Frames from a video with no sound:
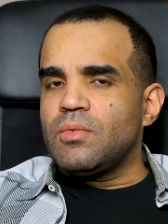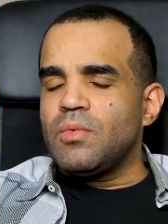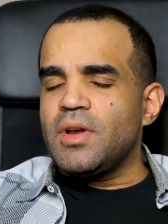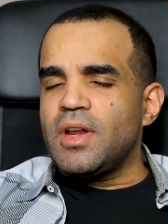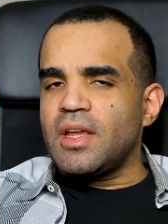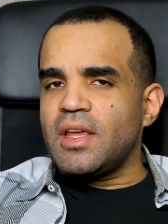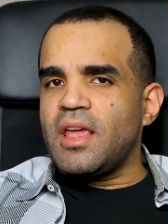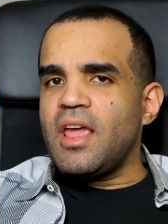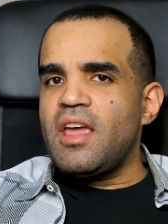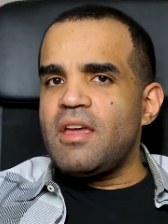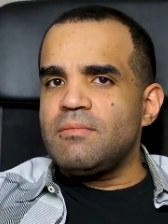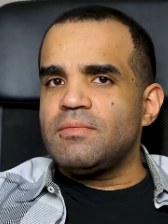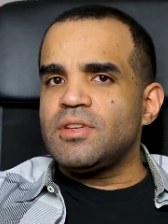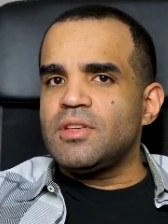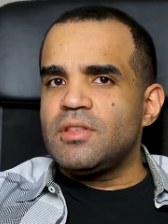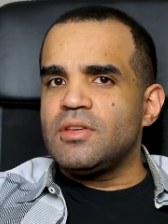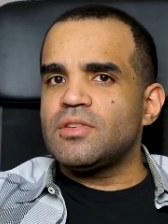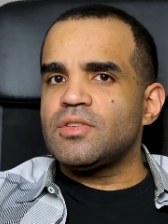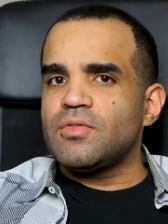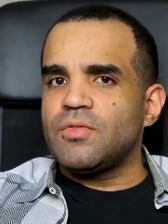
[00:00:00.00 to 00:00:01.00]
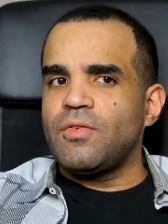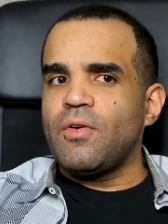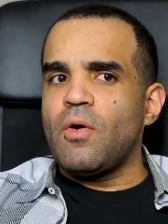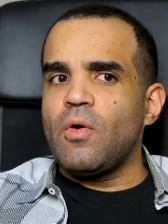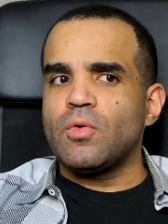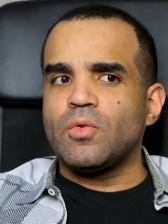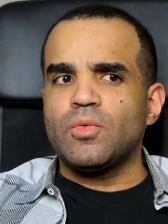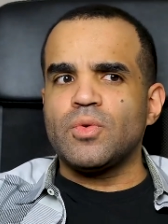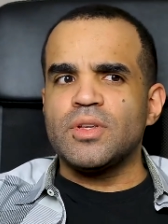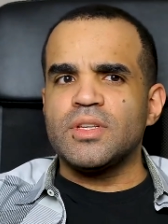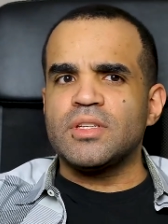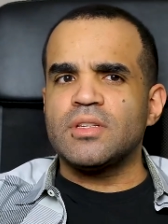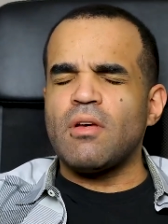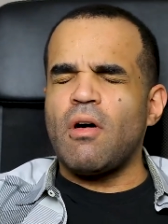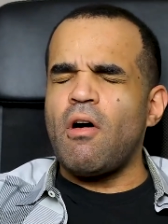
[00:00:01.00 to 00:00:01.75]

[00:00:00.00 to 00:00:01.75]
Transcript: when it came to this phone was